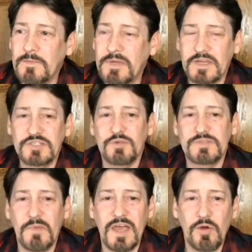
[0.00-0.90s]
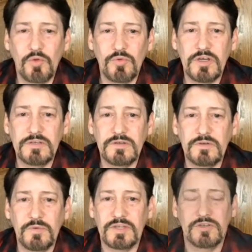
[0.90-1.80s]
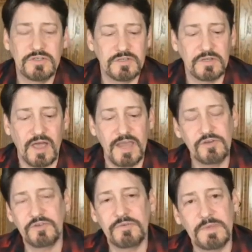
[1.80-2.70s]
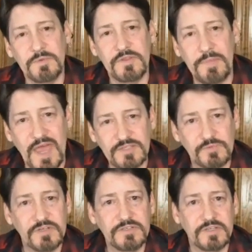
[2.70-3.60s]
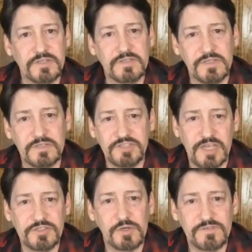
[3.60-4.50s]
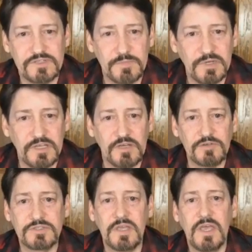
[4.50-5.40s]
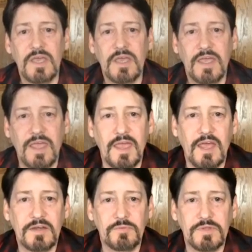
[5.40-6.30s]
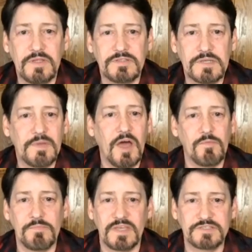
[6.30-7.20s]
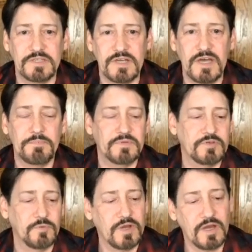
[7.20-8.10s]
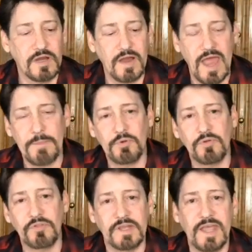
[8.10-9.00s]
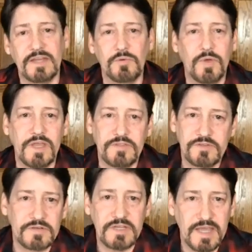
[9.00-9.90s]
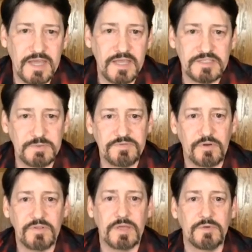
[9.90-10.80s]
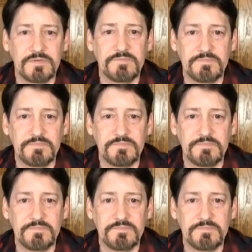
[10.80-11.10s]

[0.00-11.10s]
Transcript: because it was my old one, I couldn't remember the password to change it over to somebody else. And we somehow messed it up to where Apple then had to wait 30 days before they would